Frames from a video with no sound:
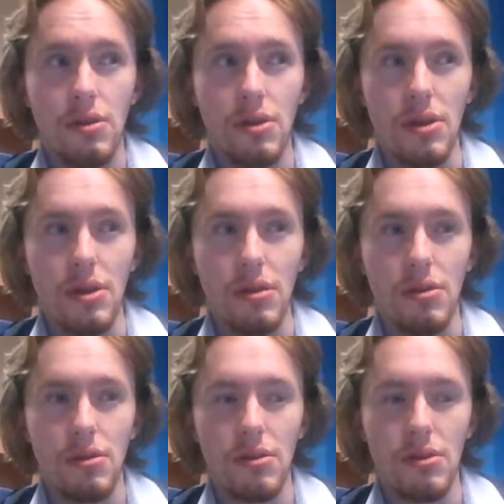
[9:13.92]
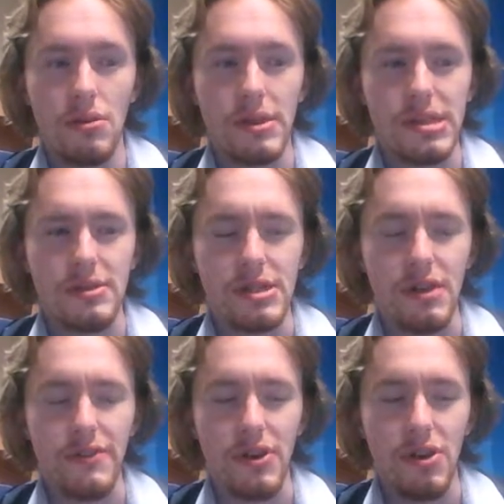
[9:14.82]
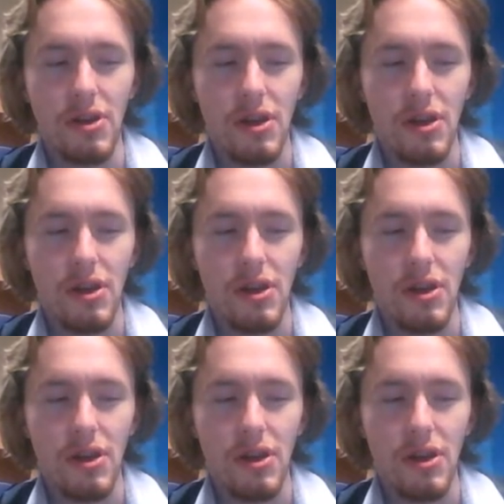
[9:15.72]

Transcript: Yeah, because I used to have a.